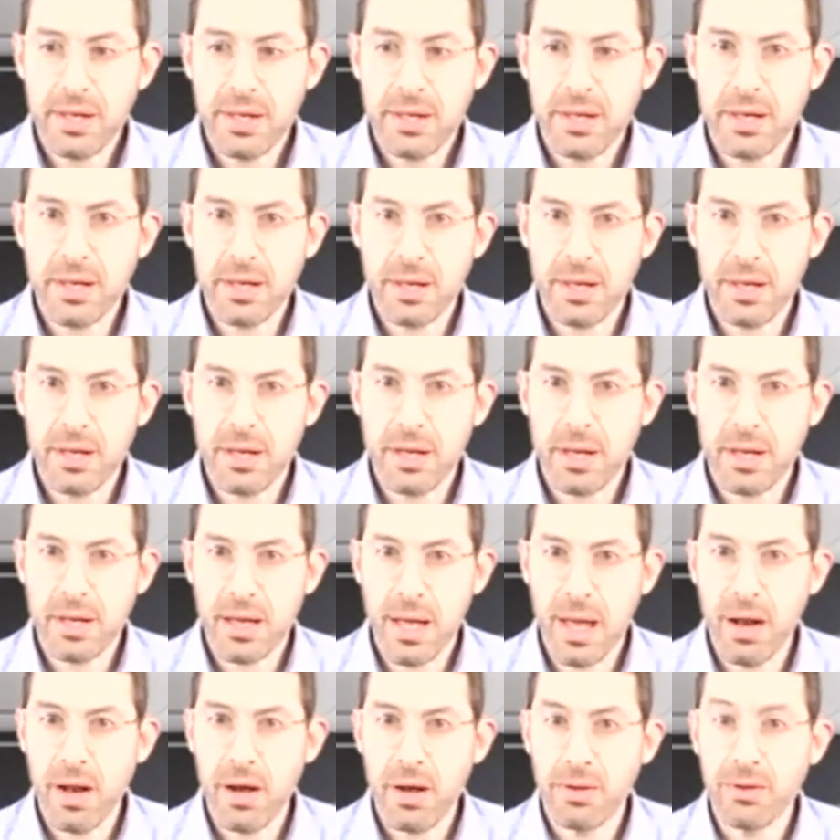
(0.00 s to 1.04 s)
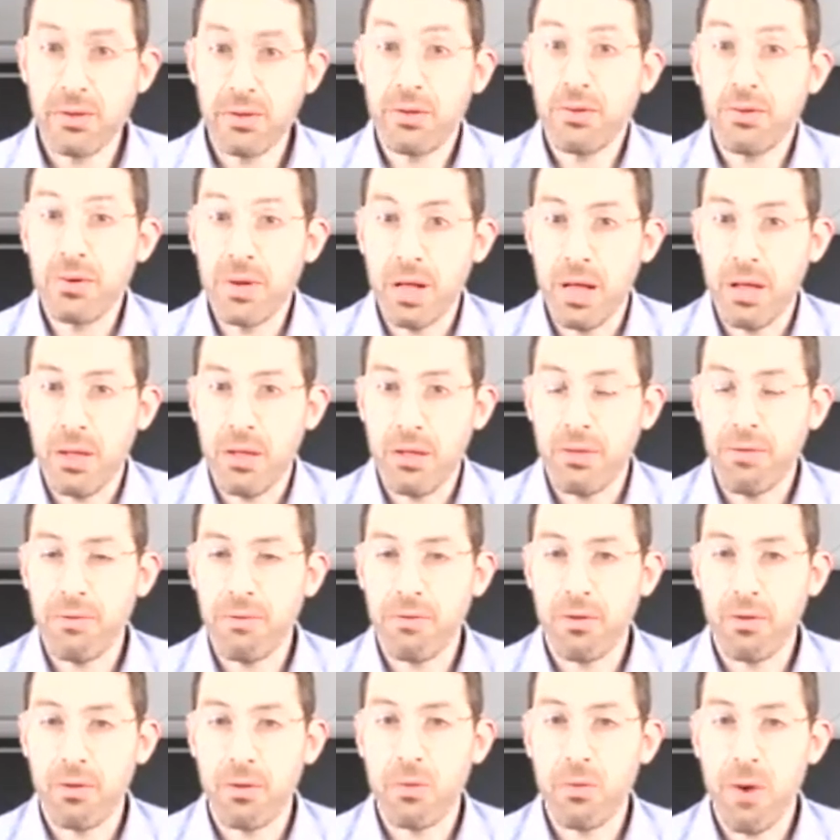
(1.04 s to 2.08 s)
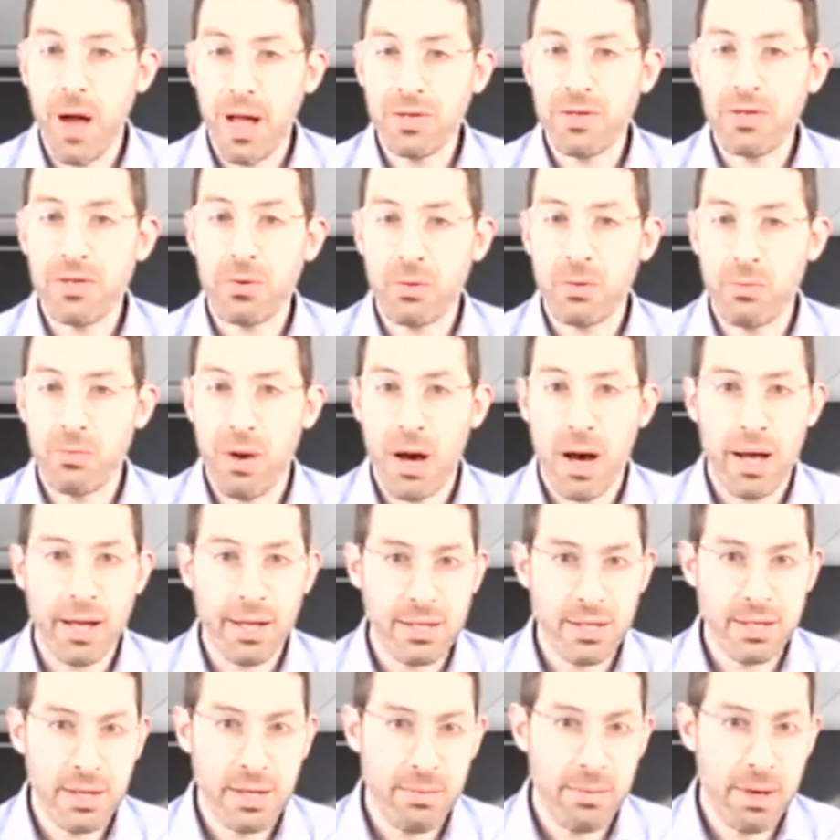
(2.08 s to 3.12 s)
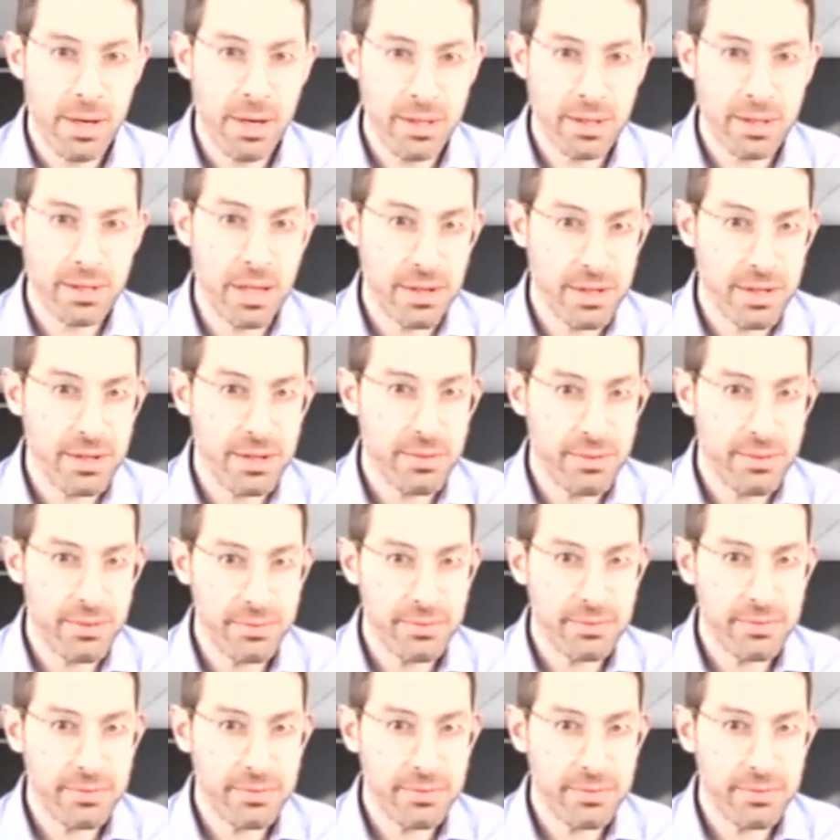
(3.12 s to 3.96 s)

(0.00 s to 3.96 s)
to get underneath for the Western minds amongst us,